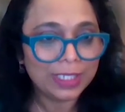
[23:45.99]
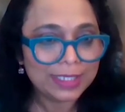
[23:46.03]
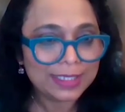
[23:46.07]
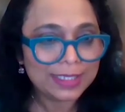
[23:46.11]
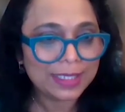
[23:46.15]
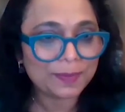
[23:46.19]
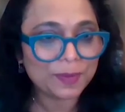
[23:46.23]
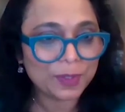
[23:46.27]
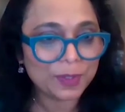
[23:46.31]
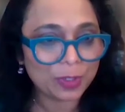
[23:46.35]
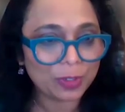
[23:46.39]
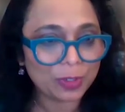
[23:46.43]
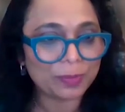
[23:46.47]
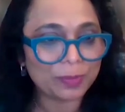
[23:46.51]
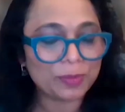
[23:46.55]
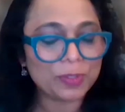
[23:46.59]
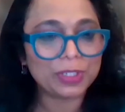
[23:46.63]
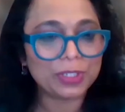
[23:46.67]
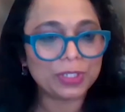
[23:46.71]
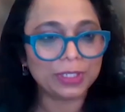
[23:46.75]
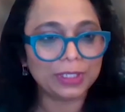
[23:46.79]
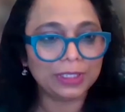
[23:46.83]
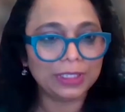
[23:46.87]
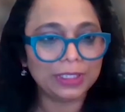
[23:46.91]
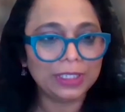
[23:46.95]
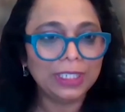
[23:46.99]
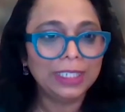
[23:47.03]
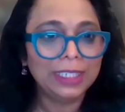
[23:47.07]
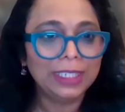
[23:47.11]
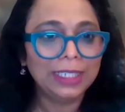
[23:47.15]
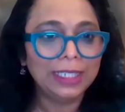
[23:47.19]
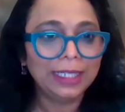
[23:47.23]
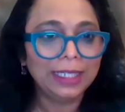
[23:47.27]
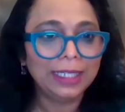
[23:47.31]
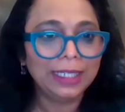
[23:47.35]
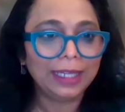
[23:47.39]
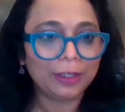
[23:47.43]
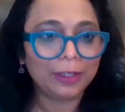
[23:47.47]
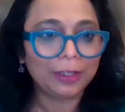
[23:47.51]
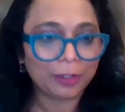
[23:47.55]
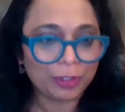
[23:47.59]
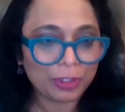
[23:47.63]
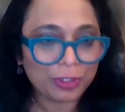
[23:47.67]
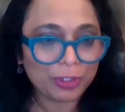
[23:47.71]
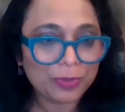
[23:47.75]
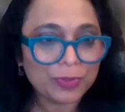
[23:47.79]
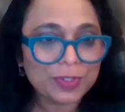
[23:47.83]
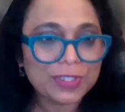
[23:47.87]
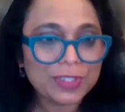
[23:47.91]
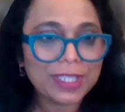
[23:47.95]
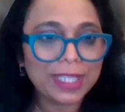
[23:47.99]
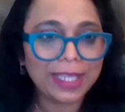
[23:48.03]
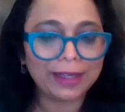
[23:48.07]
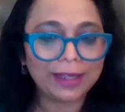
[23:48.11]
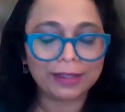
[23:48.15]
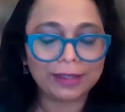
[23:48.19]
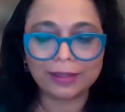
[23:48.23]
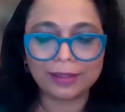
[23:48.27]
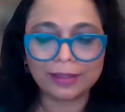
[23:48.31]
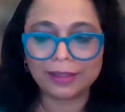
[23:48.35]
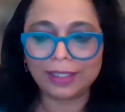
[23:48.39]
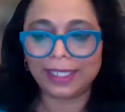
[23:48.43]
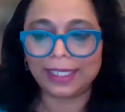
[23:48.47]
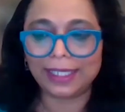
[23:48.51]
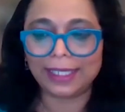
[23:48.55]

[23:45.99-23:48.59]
subscription or a newsletter.